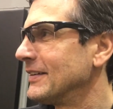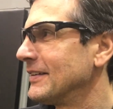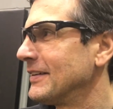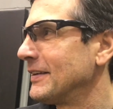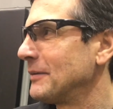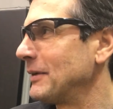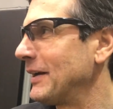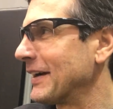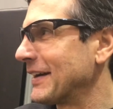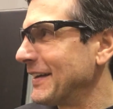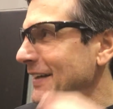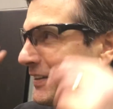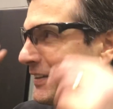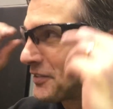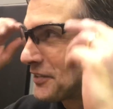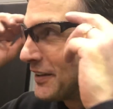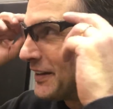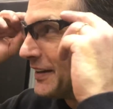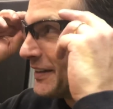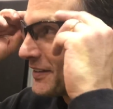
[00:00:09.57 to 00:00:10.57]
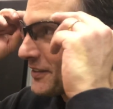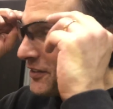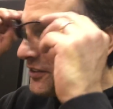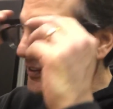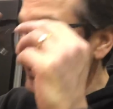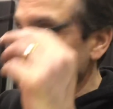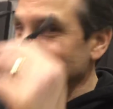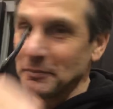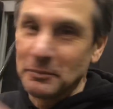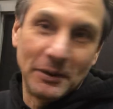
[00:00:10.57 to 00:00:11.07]
I guess it is.
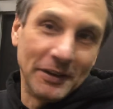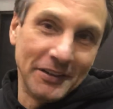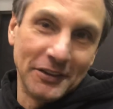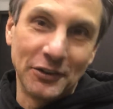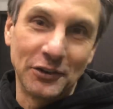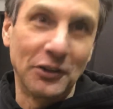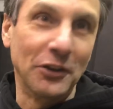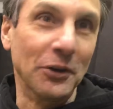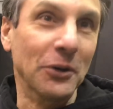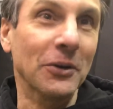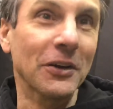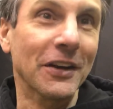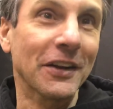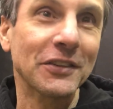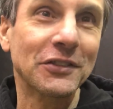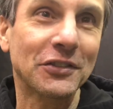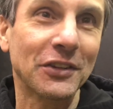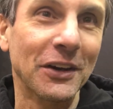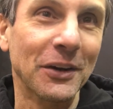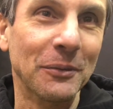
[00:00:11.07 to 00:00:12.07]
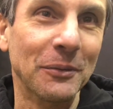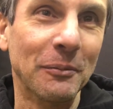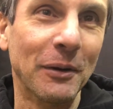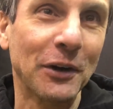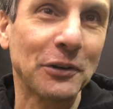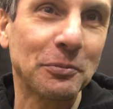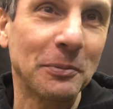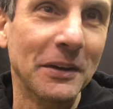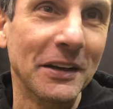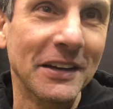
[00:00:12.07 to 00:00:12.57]
I mean, you're doing it, so it
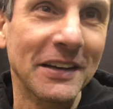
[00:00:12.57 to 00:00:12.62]
must be.